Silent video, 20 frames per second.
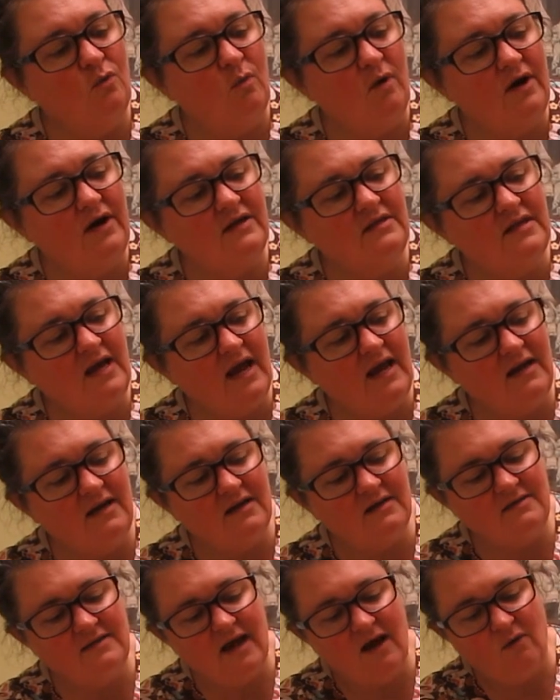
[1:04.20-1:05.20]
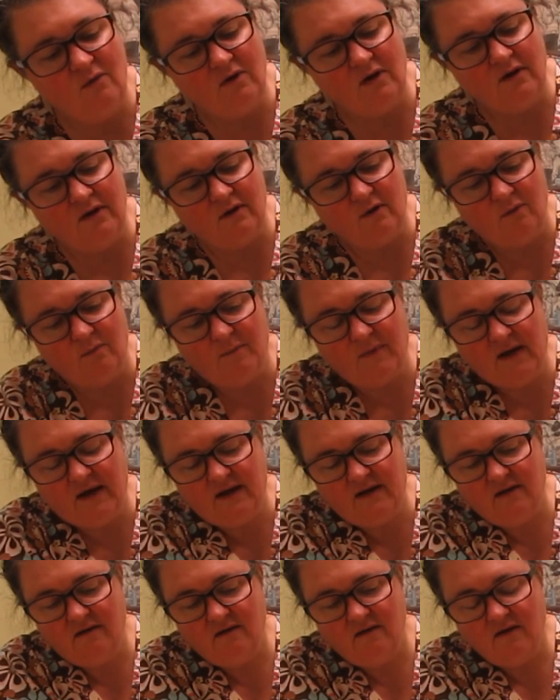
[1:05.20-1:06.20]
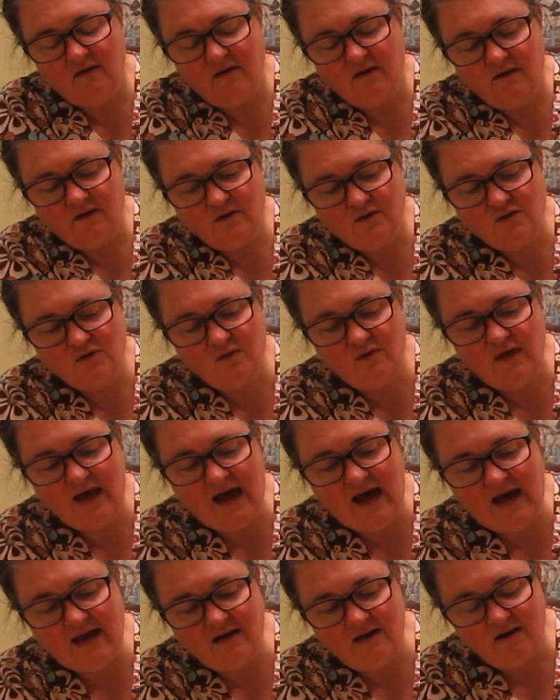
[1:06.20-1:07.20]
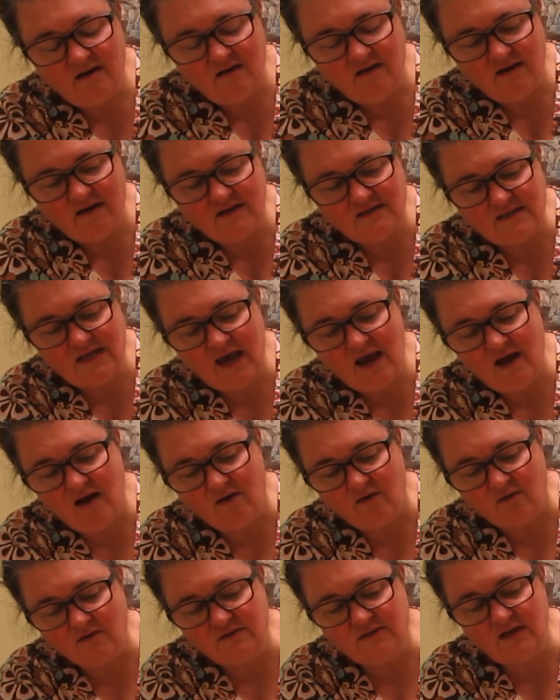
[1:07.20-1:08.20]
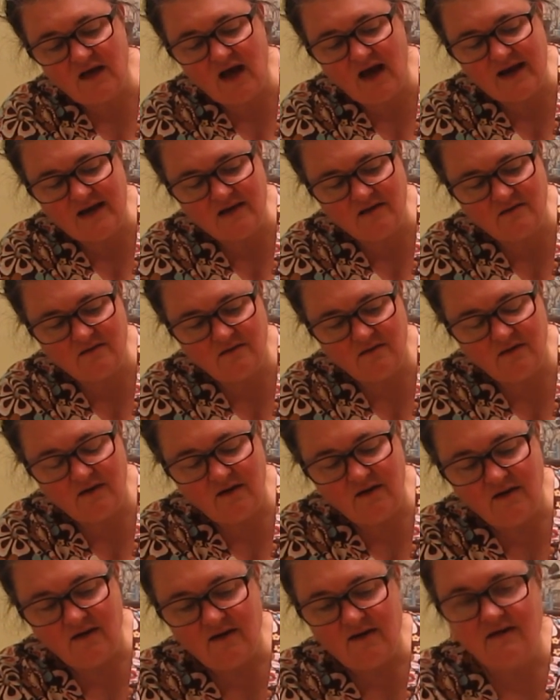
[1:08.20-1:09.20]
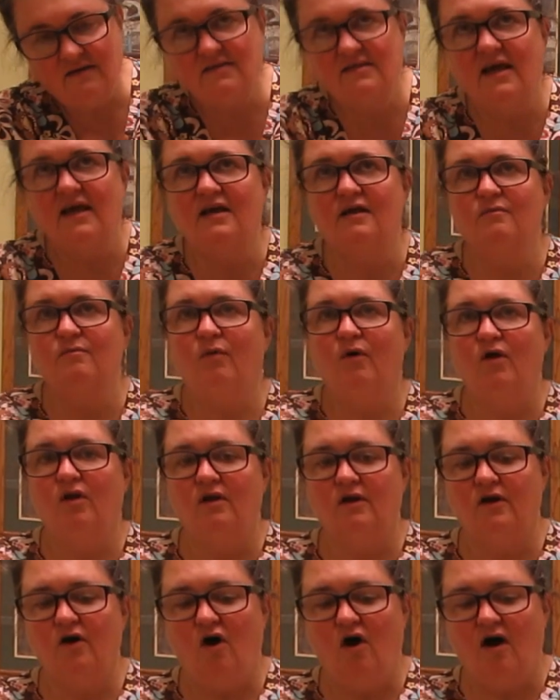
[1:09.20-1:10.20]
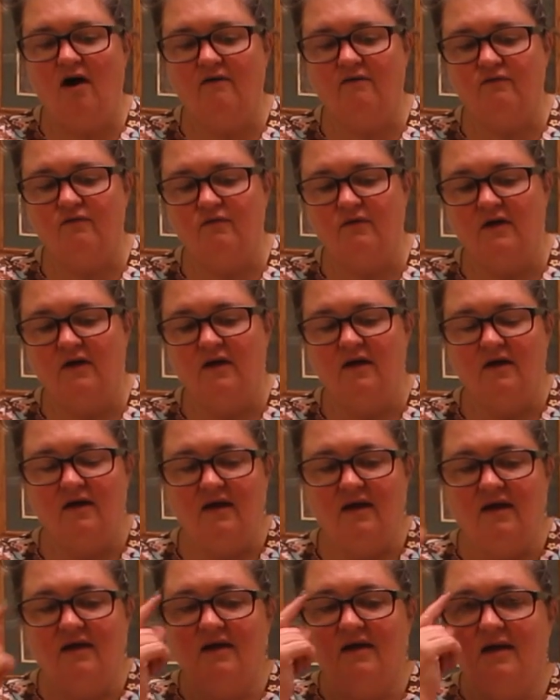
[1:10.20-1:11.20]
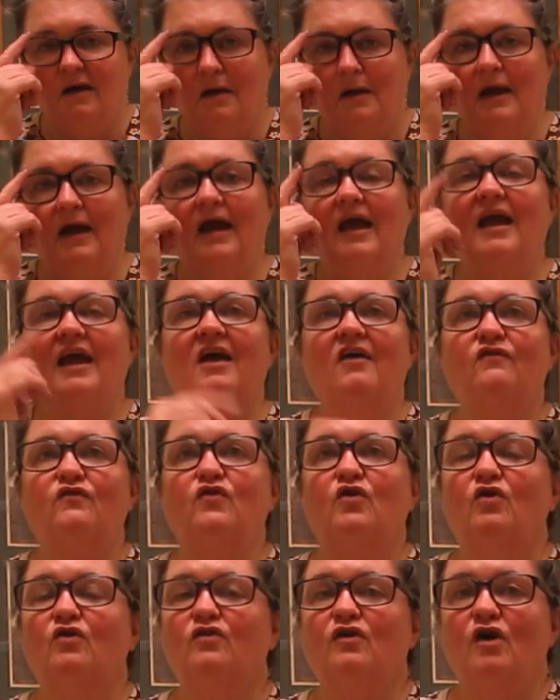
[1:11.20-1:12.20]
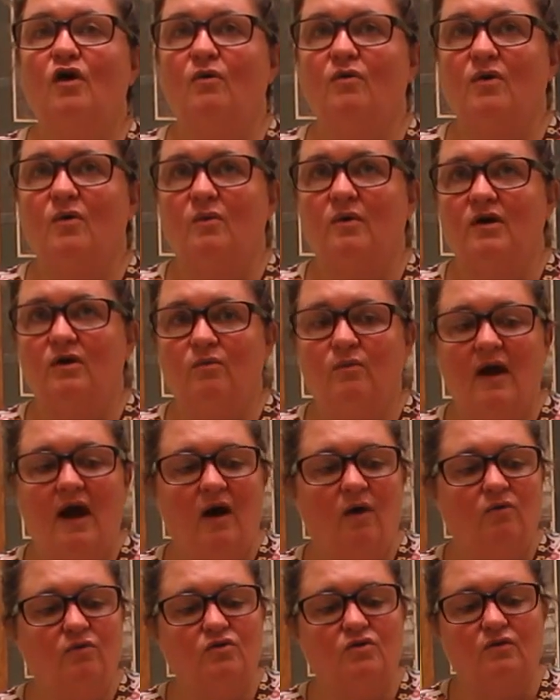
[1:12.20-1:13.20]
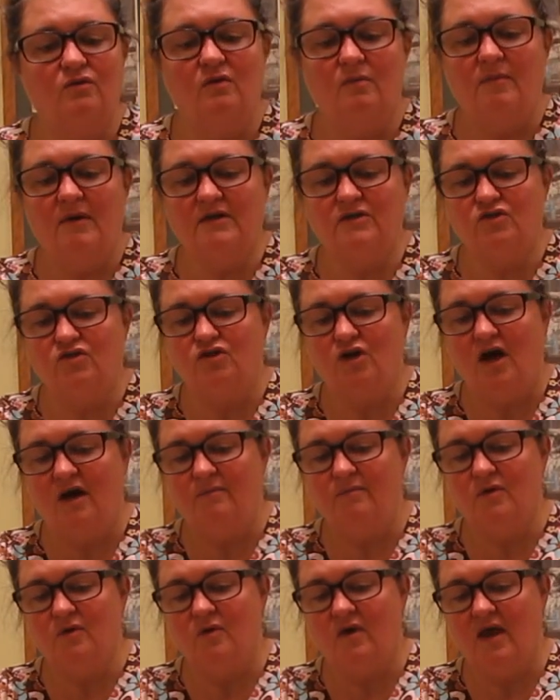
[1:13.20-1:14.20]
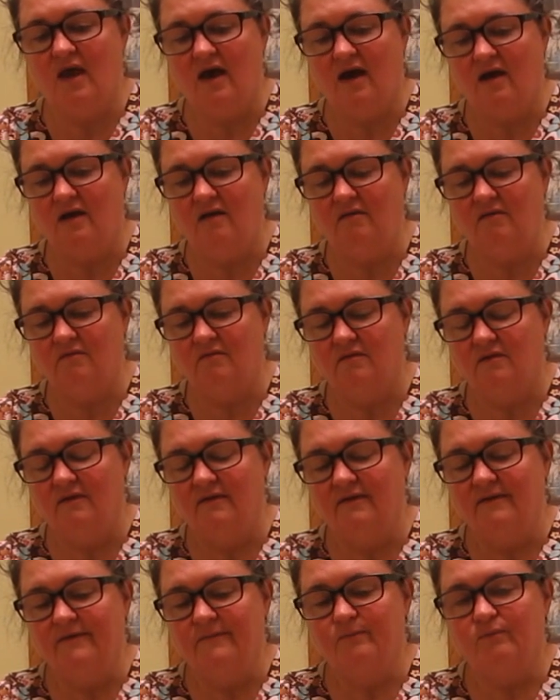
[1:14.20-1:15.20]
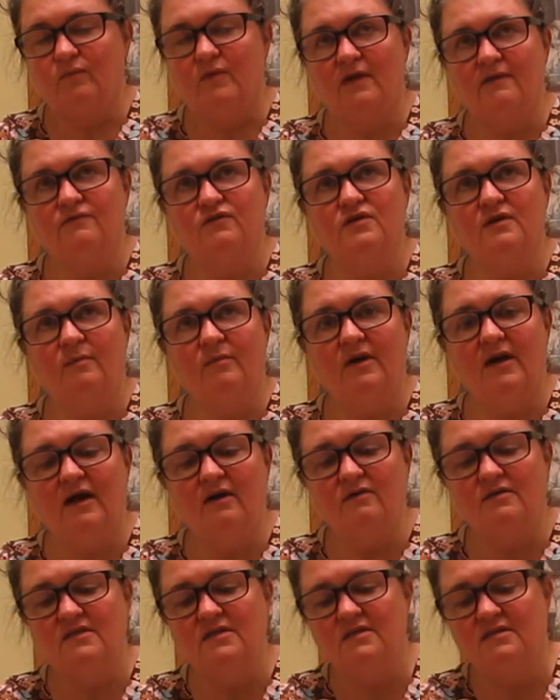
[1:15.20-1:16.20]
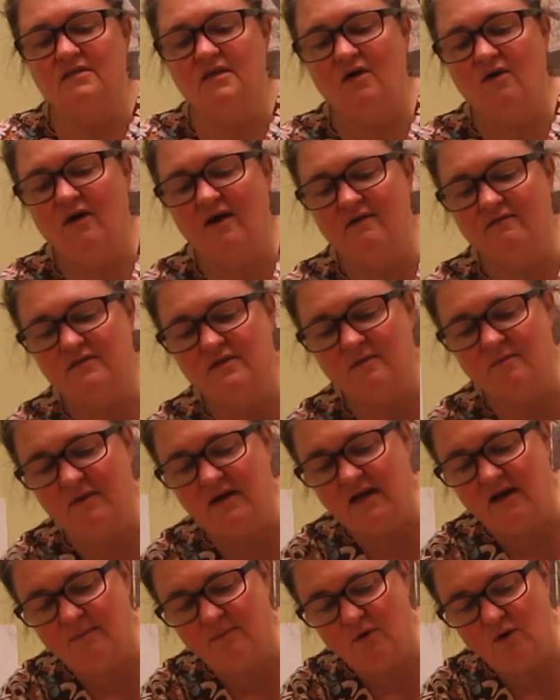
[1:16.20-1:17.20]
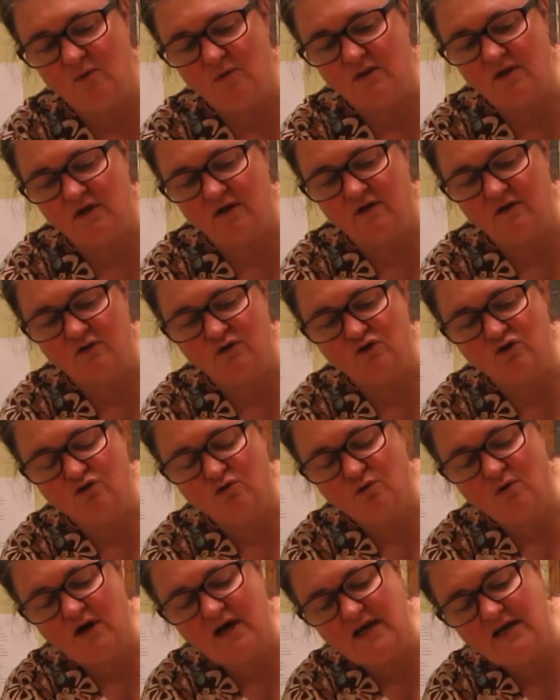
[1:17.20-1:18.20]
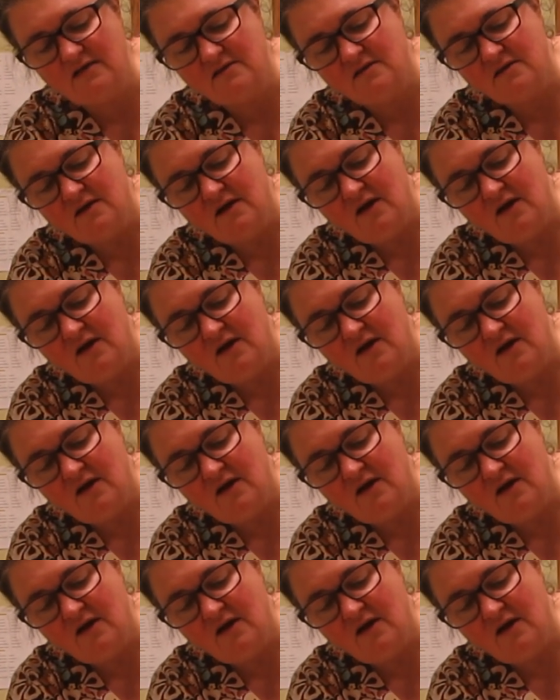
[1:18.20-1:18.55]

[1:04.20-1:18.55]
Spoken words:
want to tighten it down a little bit so that it's held tight, because they can pull it off. If you're the only one around, do the best job you can. If someone else is there, have somebody up here with a little treat,